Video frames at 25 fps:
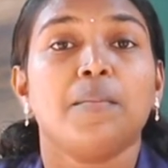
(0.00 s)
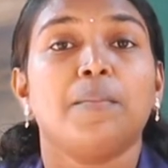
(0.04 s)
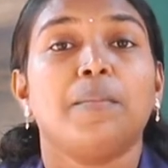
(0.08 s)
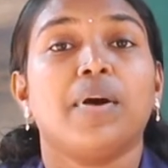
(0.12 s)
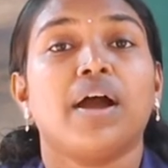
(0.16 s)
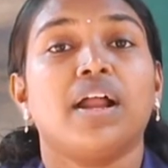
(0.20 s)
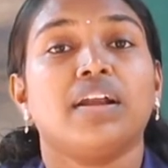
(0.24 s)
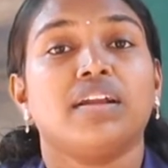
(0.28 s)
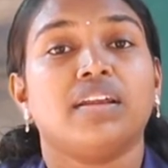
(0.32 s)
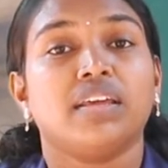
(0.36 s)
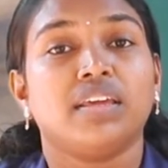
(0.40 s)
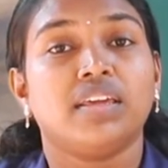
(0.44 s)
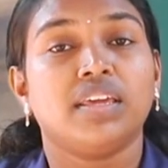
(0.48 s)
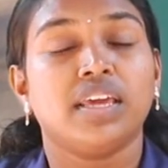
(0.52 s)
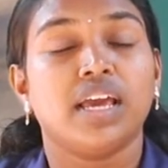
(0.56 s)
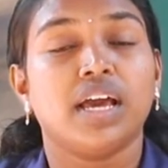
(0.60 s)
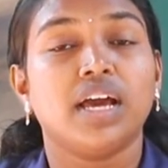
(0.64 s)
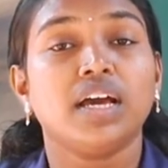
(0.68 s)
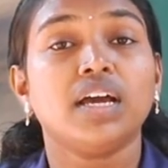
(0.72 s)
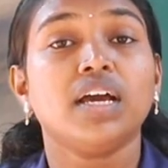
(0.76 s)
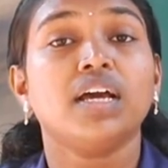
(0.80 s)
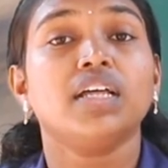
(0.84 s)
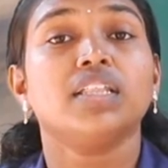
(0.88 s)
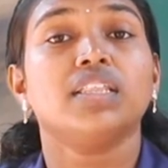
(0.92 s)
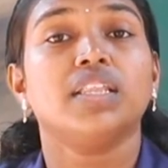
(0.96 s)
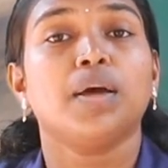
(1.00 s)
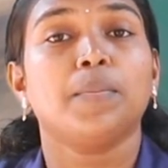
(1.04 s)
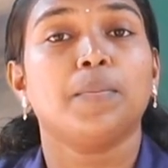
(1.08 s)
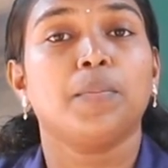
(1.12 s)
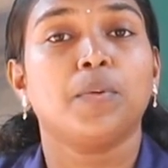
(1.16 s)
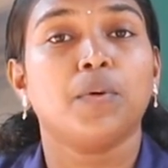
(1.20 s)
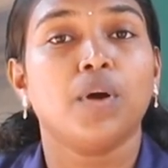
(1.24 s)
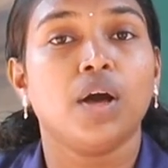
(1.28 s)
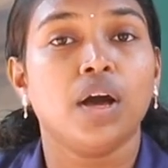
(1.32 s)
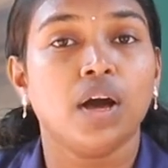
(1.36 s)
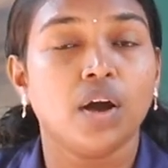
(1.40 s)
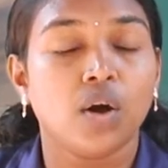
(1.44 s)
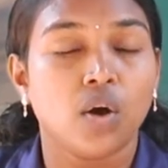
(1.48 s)
But here the
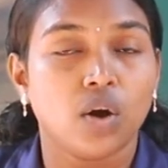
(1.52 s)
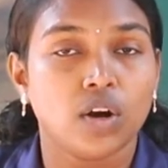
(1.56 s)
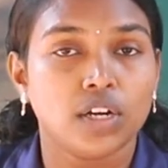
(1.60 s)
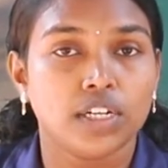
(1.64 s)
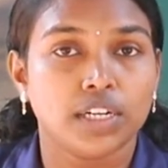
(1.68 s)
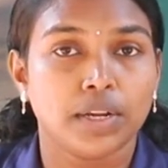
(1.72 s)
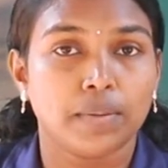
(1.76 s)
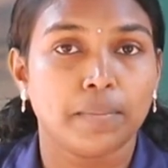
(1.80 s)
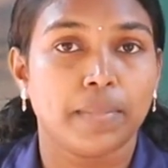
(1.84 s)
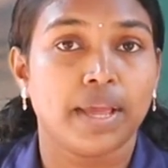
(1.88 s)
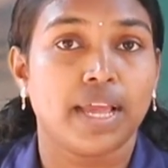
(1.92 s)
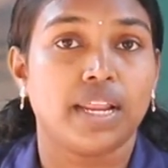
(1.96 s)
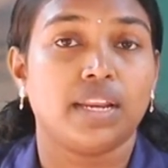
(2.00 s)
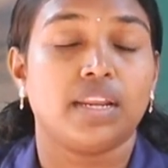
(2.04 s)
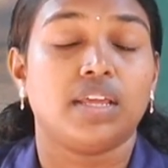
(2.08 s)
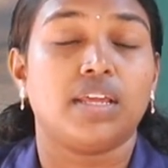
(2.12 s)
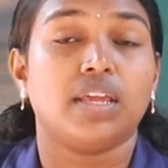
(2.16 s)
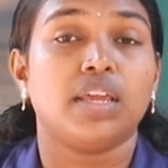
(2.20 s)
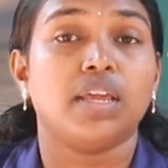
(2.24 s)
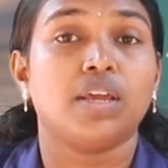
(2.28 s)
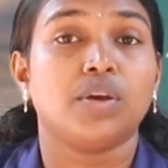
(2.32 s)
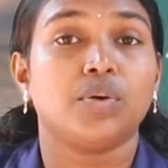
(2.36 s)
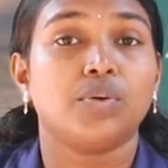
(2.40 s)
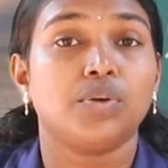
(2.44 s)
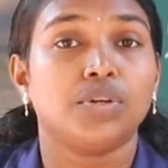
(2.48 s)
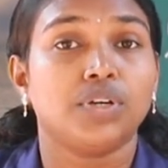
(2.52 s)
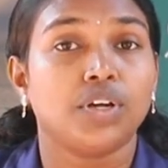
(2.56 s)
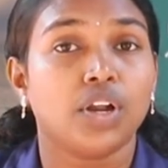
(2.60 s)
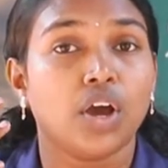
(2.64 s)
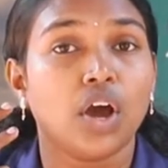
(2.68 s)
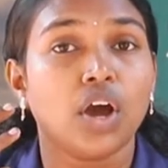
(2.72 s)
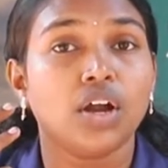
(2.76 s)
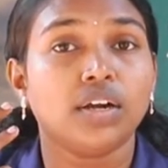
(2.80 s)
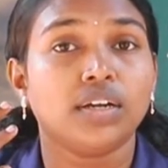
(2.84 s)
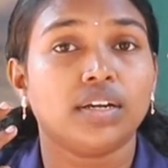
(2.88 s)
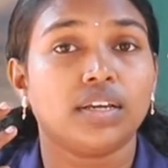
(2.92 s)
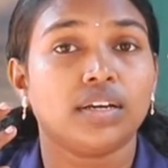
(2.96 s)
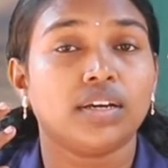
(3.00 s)
poor old man, he could
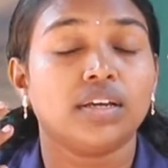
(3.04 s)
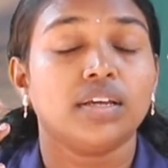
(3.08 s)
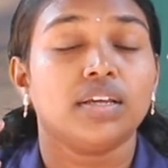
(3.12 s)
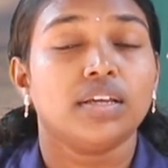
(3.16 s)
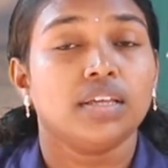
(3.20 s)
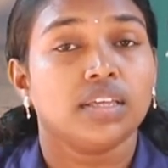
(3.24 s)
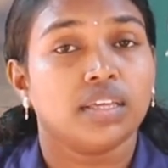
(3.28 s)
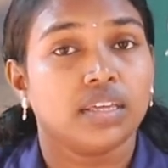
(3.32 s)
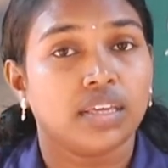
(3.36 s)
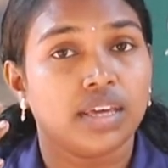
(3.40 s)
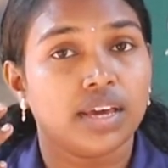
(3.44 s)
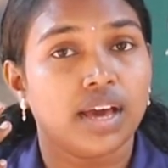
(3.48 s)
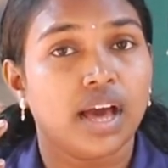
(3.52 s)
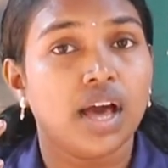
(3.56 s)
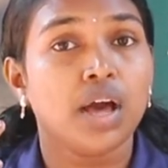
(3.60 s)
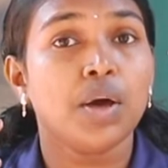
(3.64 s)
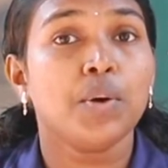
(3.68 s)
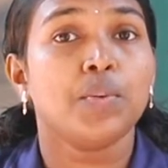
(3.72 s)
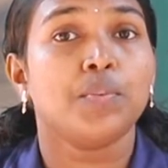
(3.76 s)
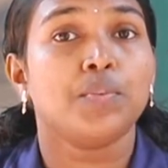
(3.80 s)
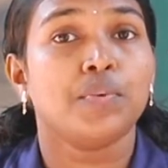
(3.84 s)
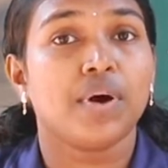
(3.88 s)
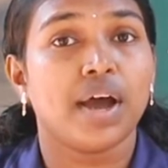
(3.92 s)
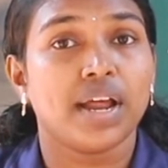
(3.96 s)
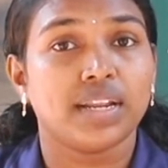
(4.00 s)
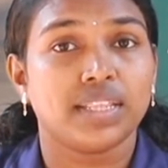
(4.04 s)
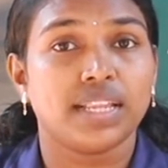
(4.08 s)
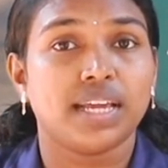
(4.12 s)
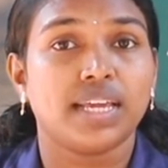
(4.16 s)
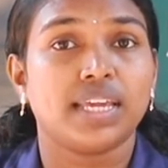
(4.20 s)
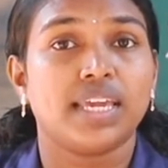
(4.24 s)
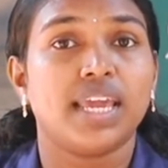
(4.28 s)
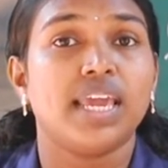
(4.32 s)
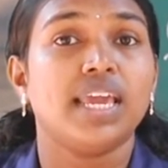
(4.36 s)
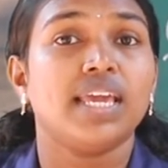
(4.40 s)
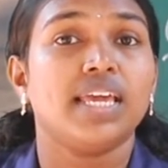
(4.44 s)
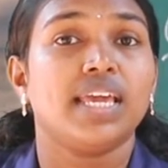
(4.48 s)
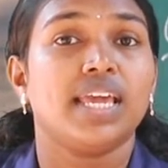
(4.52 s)
not hear what the
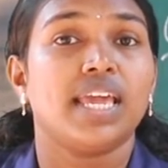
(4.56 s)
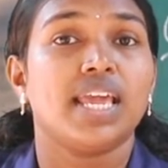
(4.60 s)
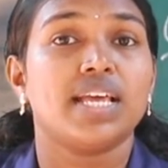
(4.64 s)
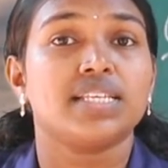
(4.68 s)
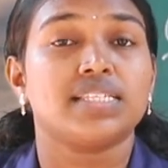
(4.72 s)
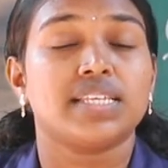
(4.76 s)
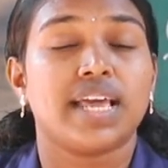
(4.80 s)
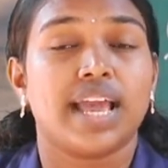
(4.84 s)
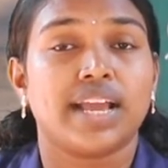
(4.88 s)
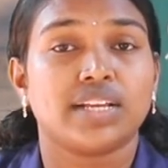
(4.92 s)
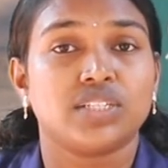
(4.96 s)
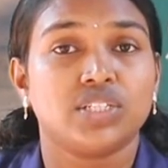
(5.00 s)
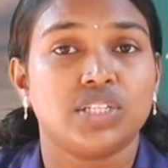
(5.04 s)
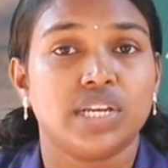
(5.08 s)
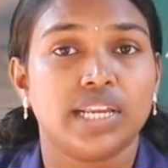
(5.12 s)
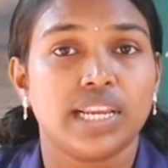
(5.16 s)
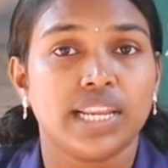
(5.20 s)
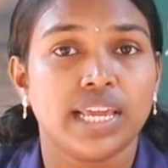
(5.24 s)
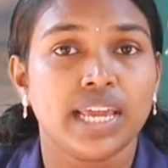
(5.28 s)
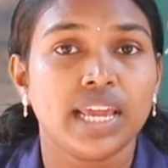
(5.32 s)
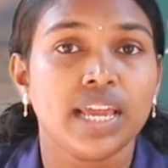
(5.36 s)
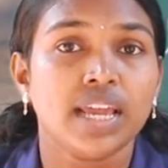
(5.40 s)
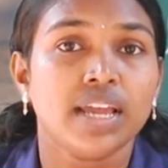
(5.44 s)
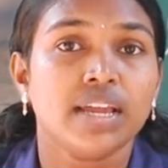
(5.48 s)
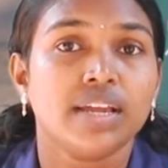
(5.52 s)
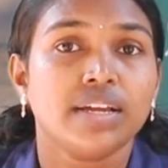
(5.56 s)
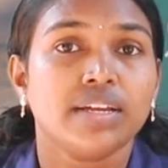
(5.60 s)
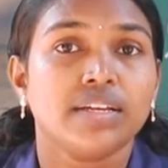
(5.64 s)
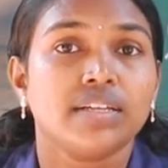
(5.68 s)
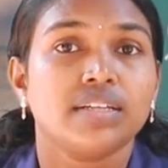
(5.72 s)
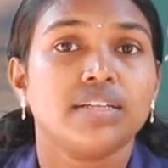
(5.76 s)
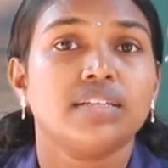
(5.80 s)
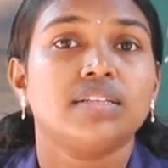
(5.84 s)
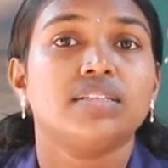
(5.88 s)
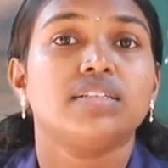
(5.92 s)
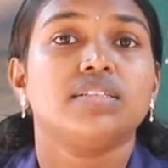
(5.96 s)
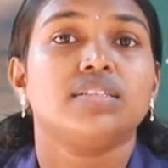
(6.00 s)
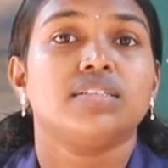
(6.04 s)
king is actually
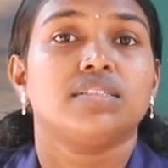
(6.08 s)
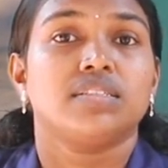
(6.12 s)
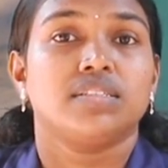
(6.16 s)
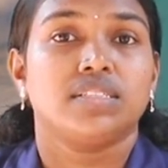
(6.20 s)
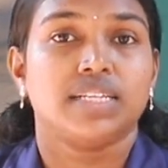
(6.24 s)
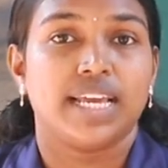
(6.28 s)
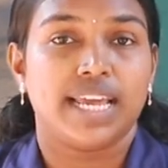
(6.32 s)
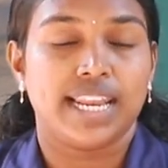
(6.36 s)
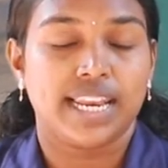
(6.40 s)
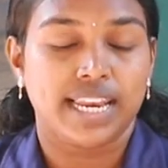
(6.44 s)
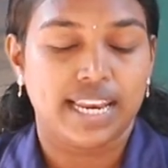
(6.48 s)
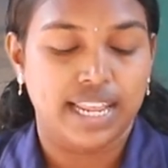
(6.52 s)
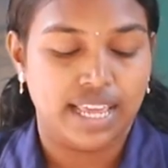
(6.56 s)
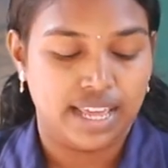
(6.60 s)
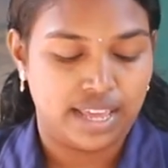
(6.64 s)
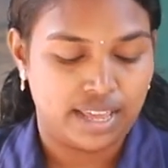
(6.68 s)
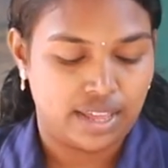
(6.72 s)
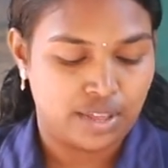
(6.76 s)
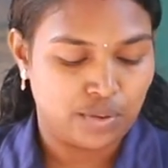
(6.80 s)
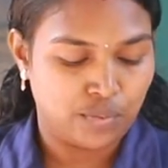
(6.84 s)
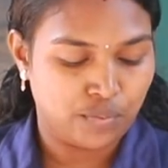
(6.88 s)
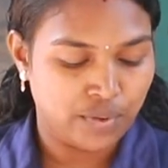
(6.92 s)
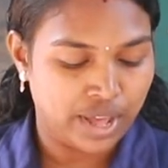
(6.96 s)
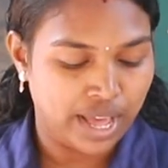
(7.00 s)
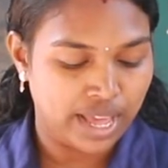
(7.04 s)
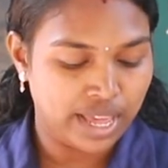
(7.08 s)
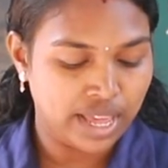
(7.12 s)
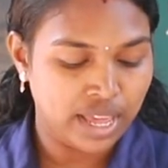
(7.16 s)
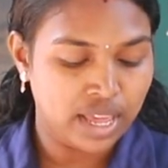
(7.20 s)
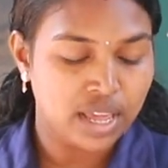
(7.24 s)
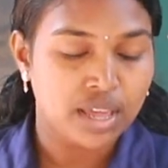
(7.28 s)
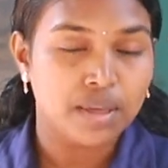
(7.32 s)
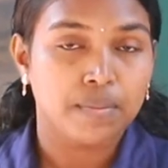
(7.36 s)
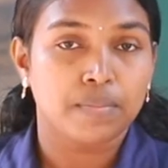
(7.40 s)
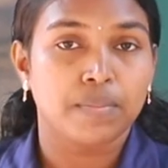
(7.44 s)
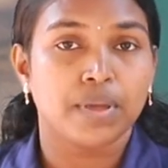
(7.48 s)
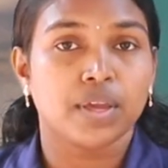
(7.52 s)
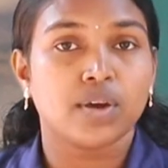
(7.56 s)
telling. Why?
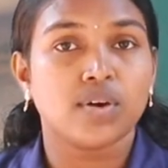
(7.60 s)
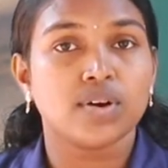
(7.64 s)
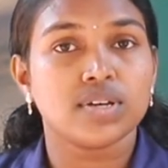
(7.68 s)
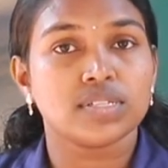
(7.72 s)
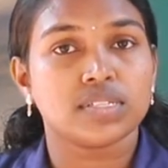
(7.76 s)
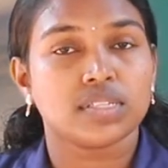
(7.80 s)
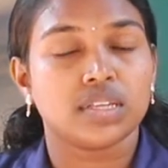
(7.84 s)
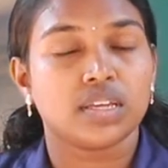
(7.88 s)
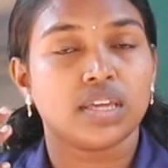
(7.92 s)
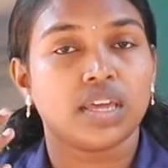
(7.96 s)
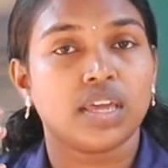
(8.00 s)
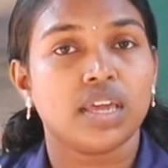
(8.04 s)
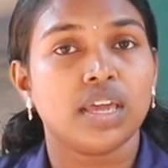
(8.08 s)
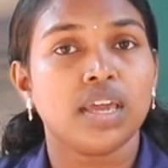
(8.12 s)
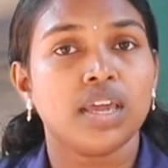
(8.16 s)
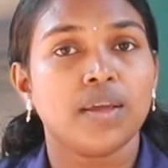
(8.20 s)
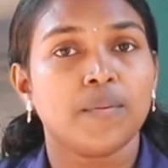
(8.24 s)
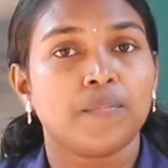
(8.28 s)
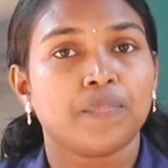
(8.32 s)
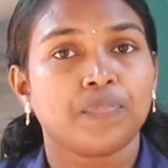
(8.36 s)
Because he